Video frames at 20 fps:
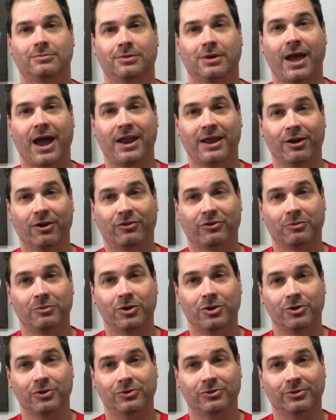Got to hear some
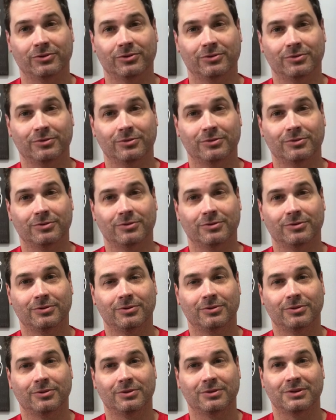news.
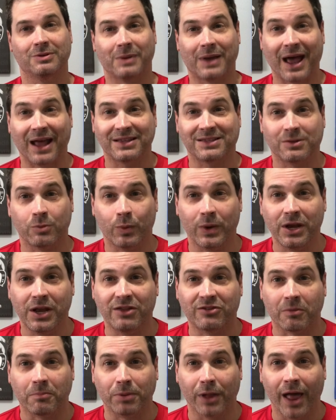Got we
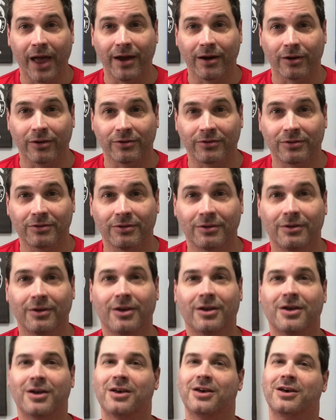need some players.
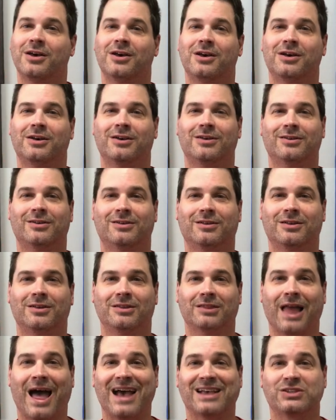
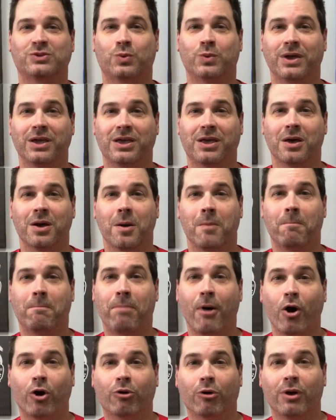Last week,
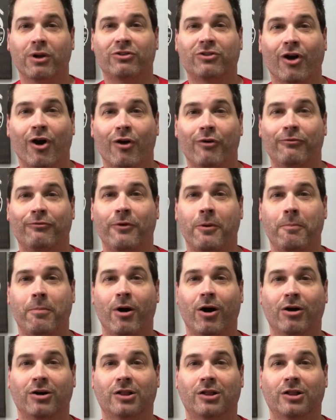Boca Raton Football